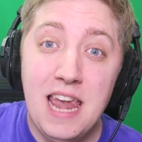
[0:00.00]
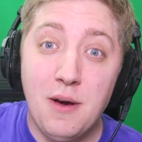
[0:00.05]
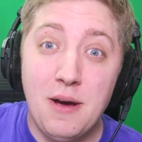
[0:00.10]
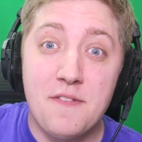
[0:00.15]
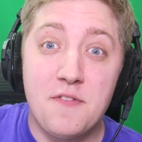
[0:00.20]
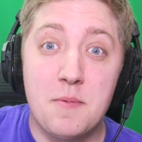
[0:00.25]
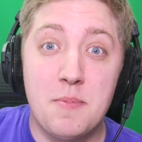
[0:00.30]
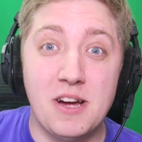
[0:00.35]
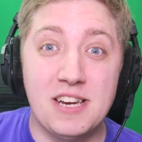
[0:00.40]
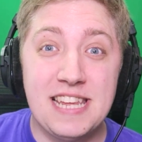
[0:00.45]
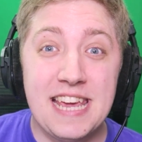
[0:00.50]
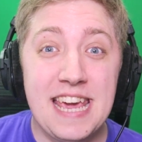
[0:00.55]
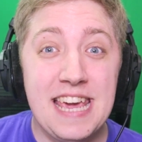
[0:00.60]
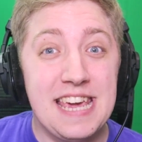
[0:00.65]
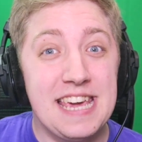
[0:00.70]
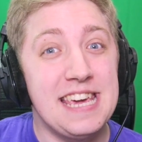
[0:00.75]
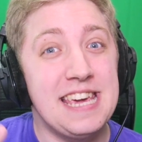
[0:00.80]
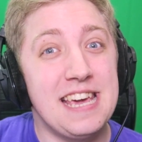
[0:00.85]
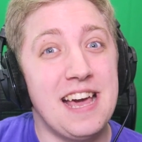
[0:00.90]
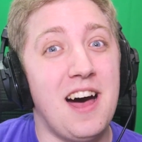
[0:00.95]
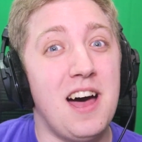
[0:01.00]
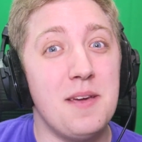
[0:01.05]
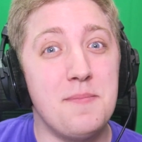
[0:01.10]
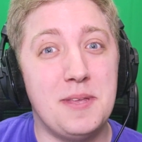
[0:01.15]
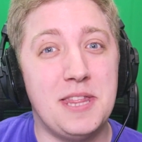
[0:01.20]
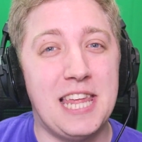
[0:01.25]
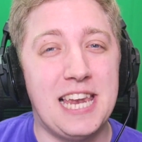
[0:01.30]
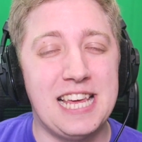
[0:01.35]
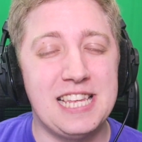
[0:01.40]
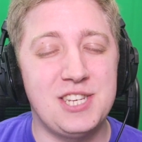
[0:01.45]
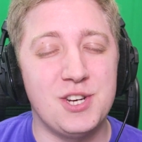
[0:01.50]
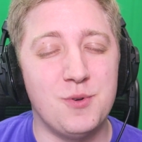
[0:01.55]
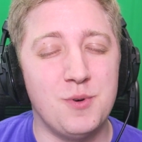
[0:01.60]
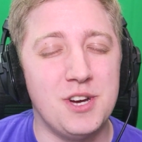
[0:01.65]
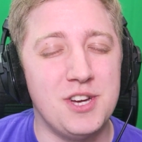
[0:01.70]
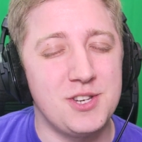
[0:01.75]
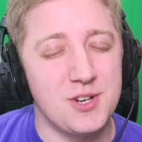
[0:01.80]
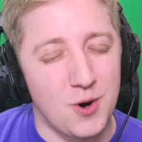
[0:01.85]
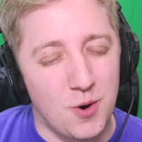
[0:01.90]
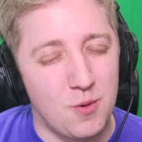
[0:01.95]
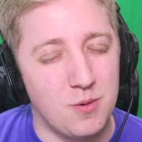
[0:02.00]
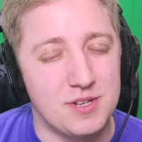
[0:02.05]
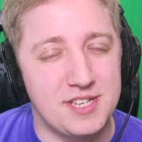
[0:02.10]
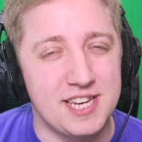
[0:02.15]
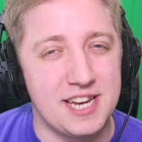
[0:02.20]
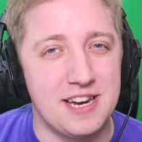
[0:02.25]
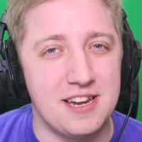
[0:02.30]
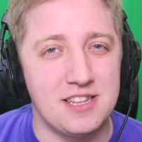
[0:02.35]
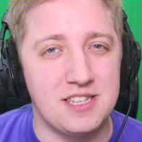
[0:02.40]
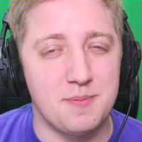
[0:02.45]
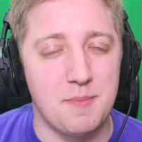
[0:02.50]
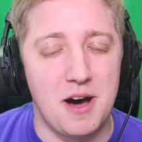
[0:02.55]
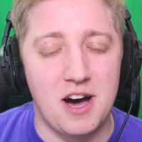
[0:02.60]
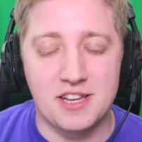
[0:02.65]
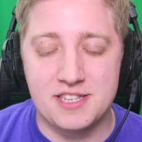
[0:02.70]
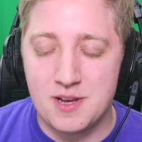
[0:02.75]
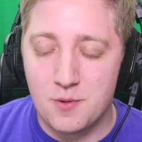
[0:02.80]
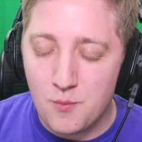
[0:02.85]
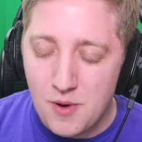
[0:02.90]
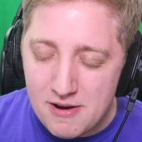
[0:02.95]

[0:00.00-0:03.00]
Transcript: Hello everybody, I'm in the Littlewood, also known as Martyn.